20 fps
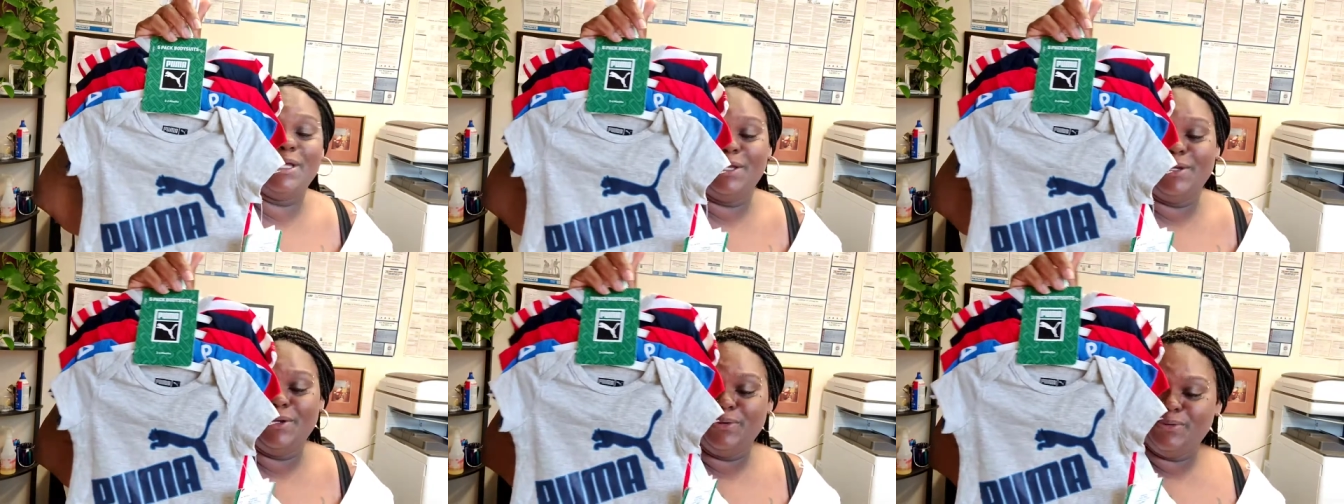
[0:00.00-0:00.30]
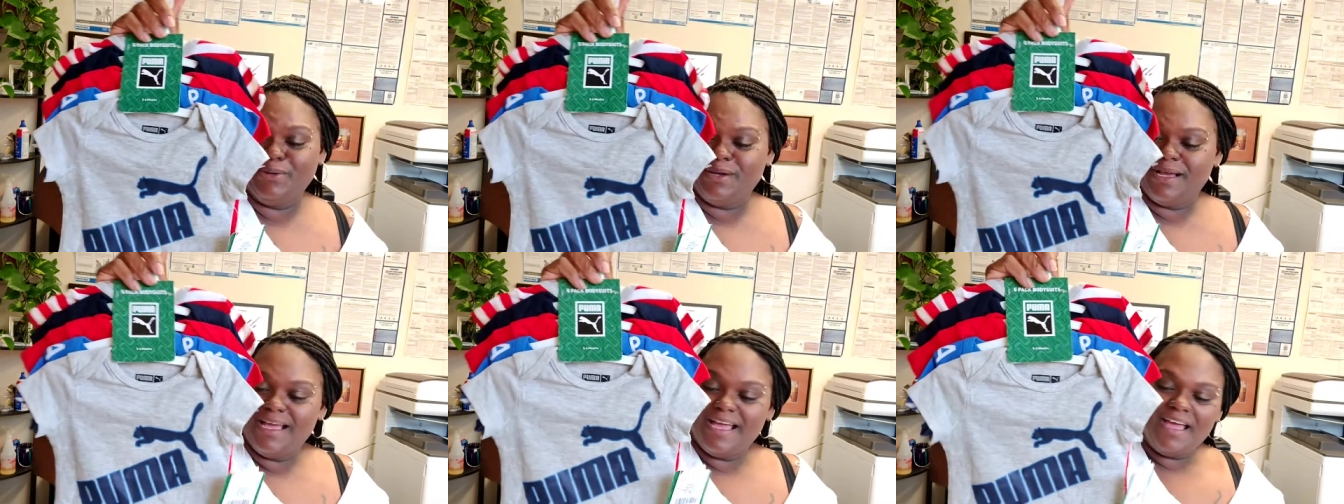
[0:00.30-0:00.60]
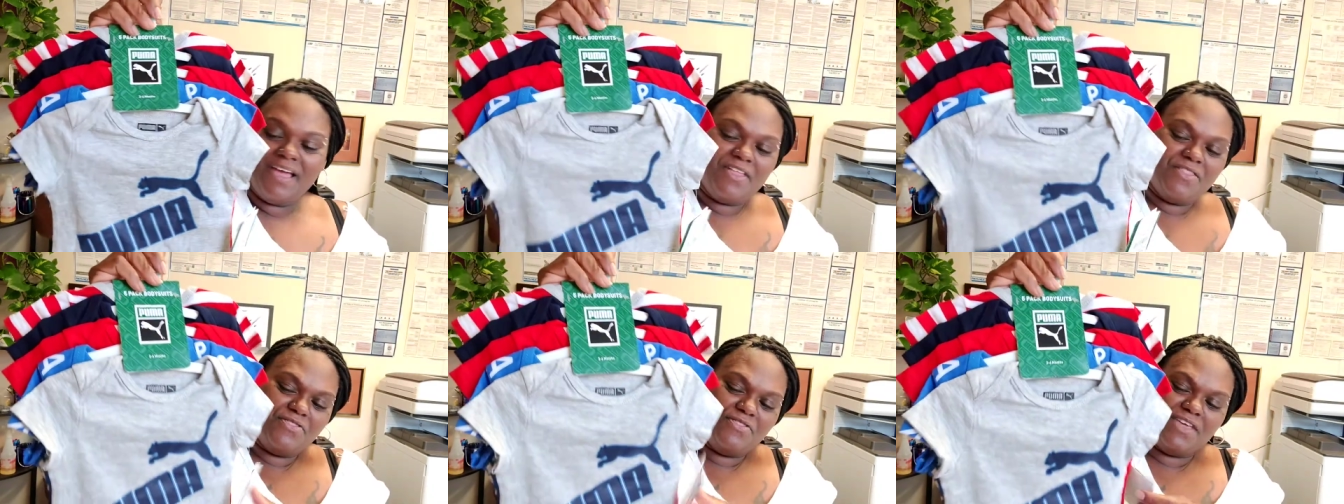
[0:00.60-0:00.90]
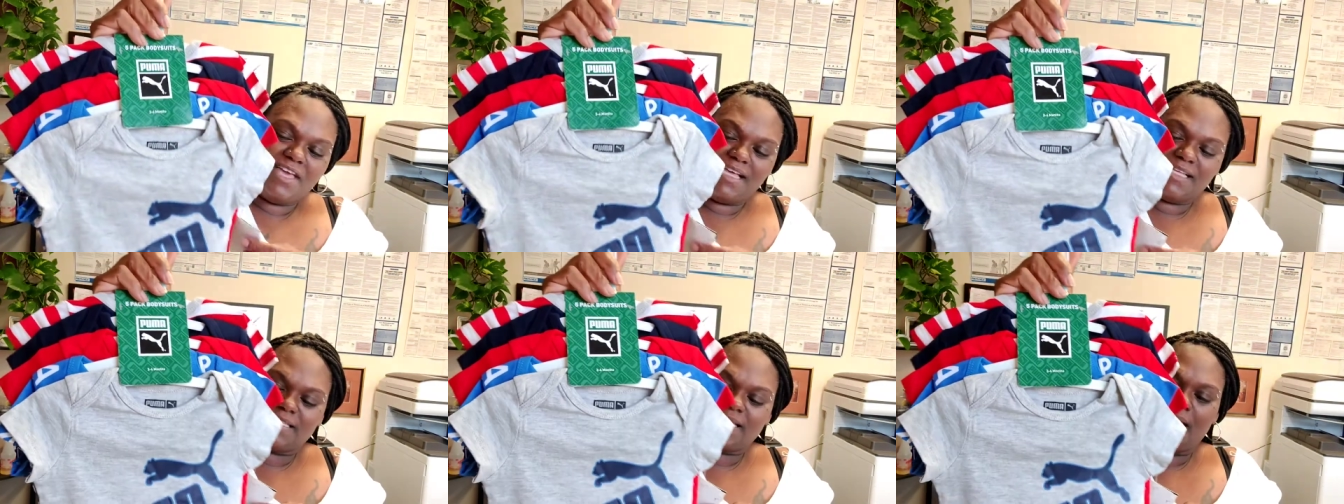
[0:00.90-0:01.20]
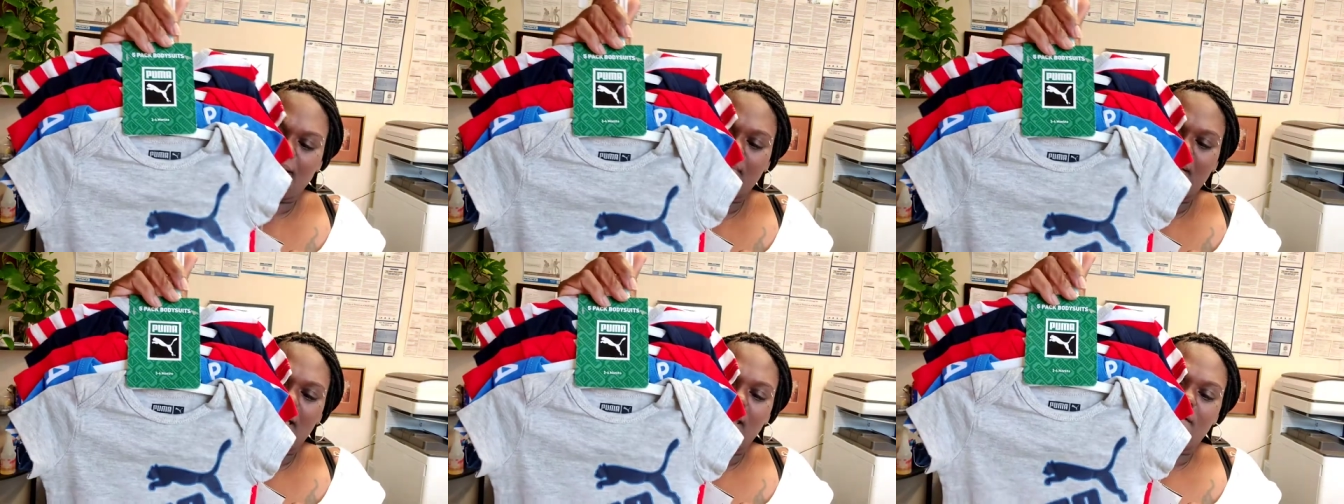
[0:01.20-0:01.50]
cute. These
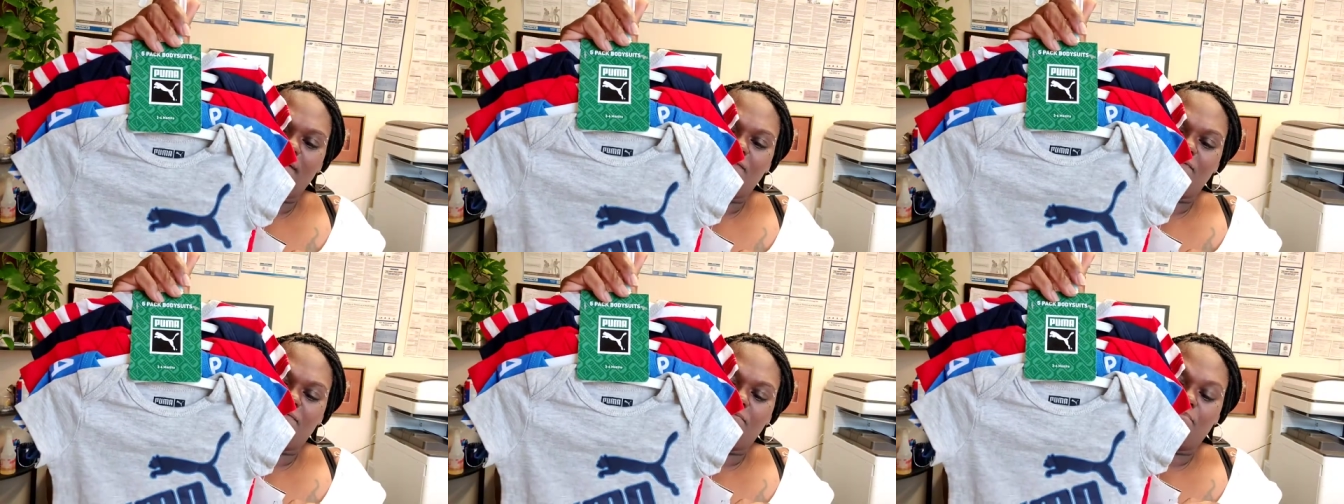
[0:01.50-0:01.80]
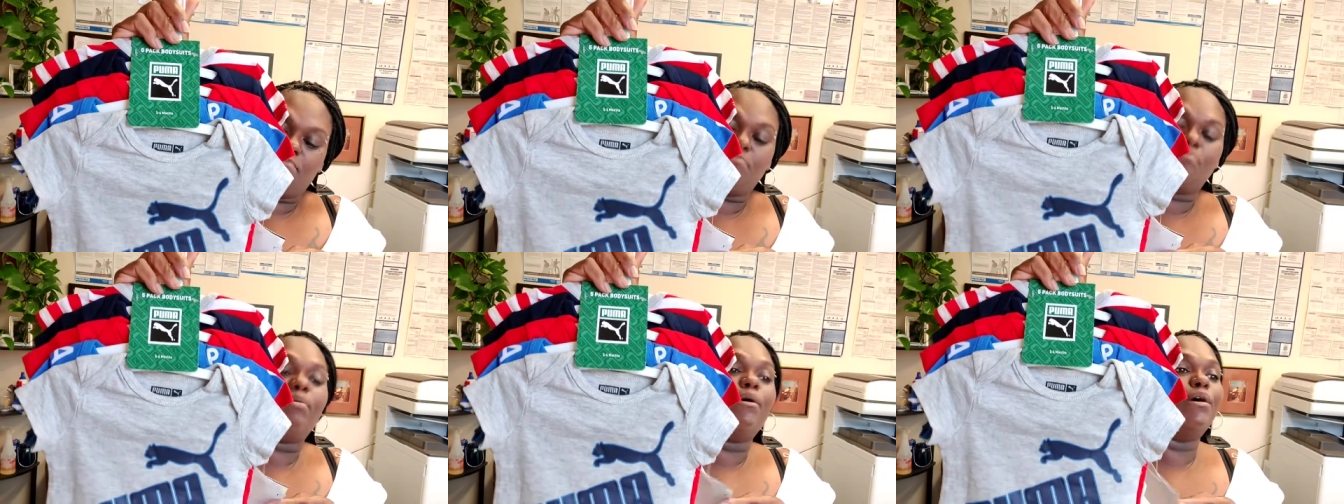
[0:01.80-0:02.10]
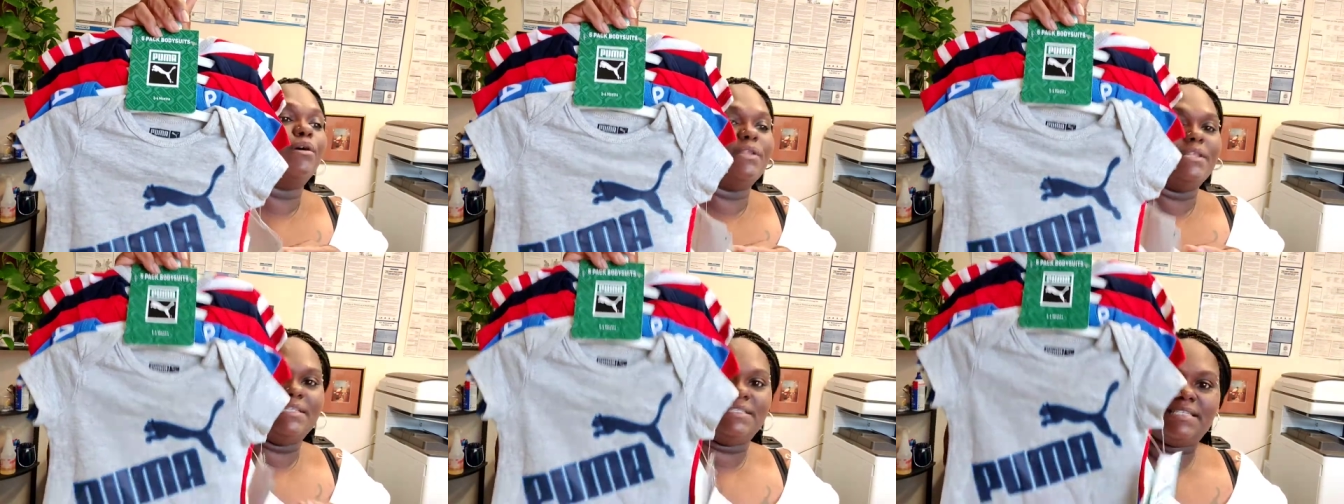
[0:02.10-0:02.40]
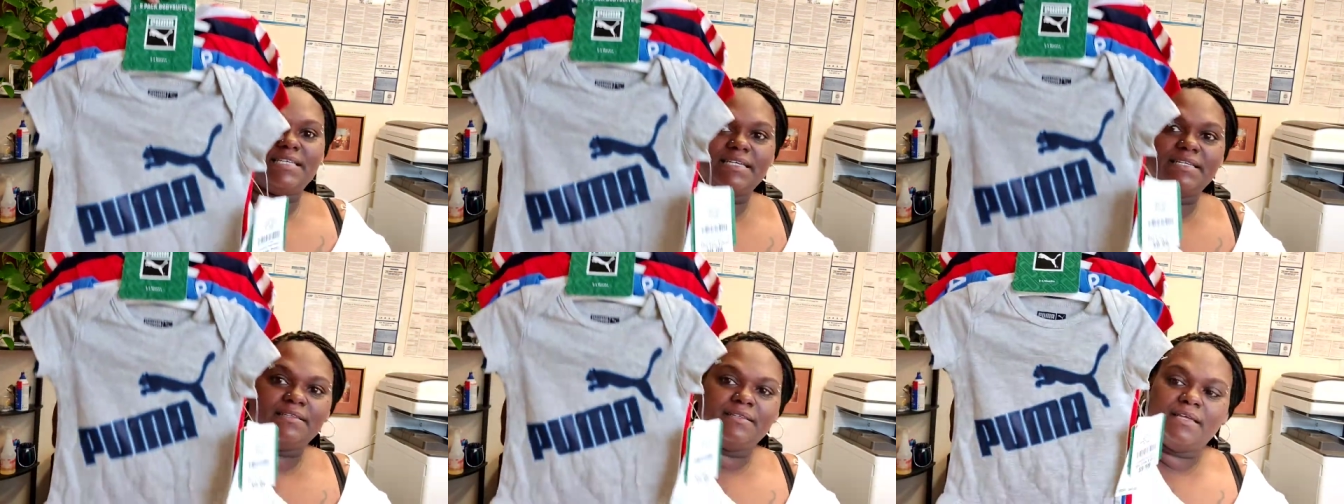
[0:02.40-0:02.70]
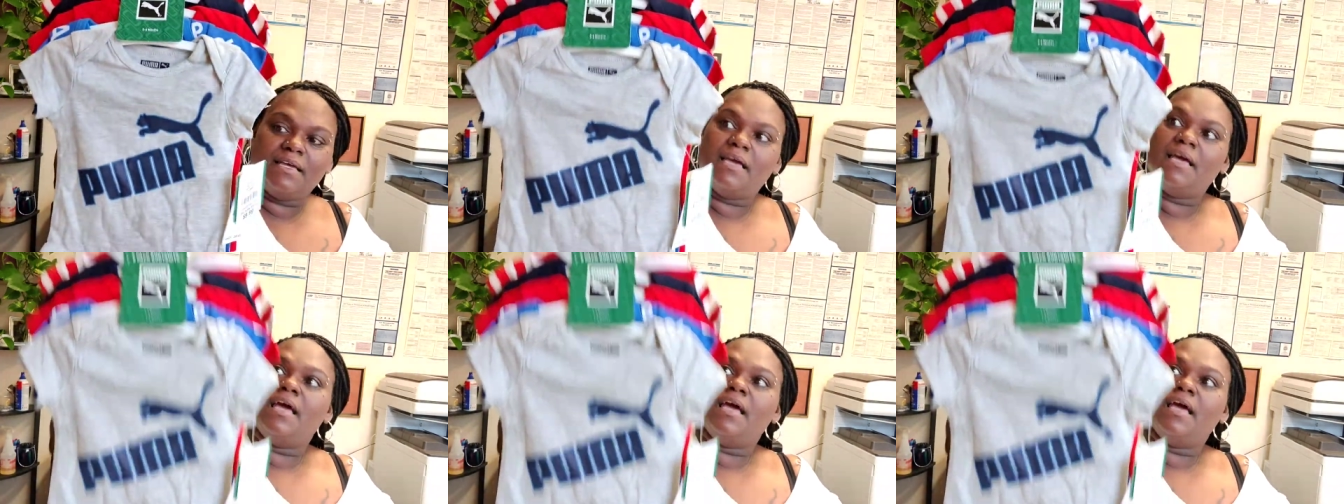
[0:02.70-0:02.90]
came out of Burlington.